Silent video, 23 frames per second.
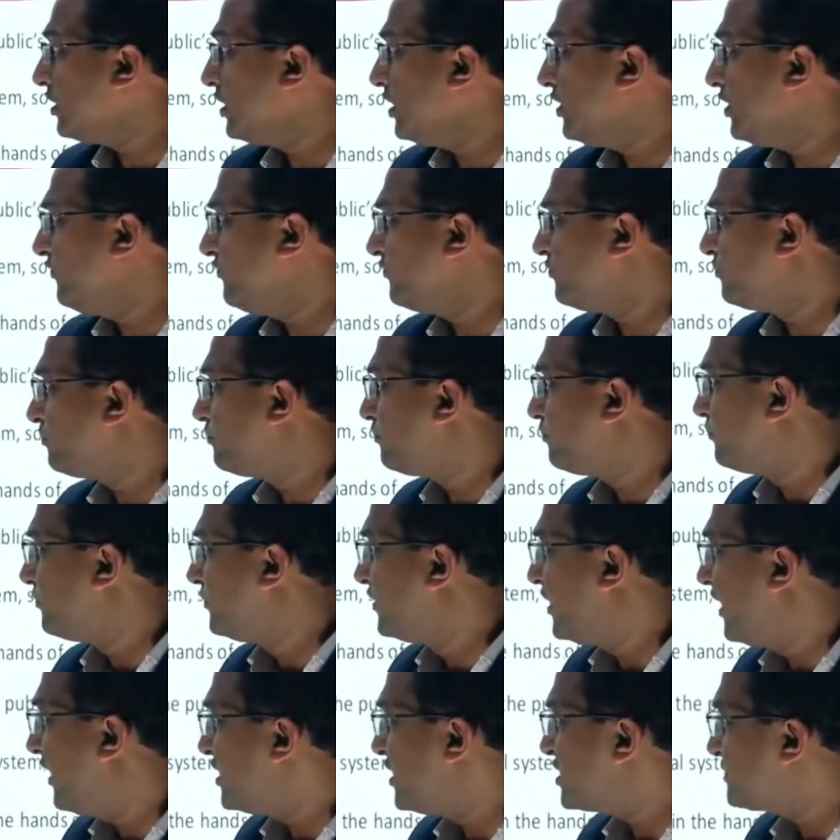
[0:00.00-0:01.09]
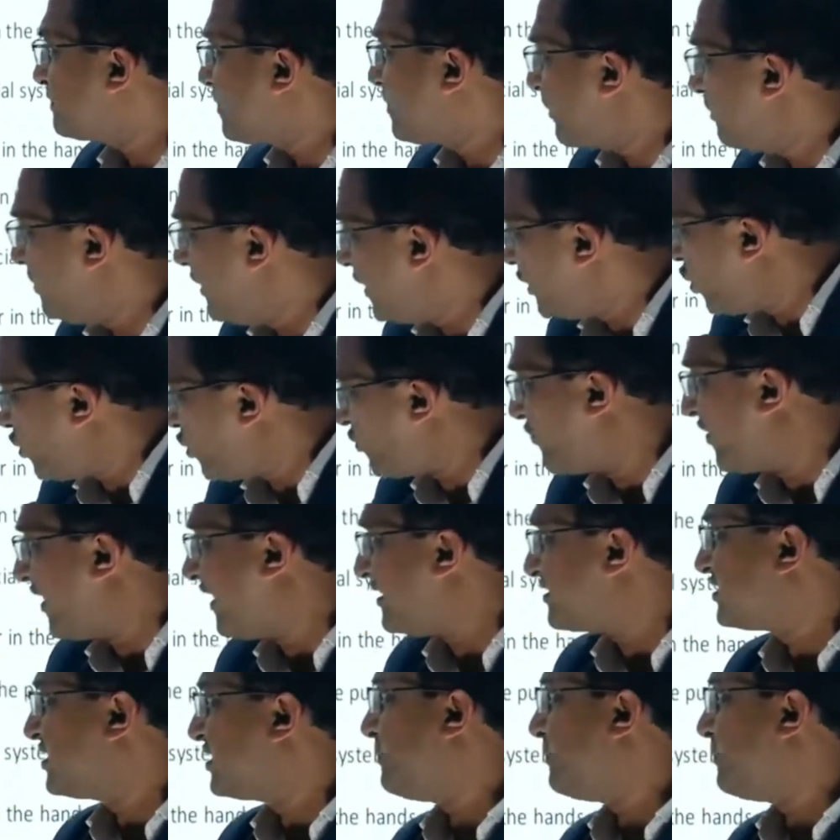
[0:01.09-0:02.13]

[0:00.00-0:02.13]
if there is public confidence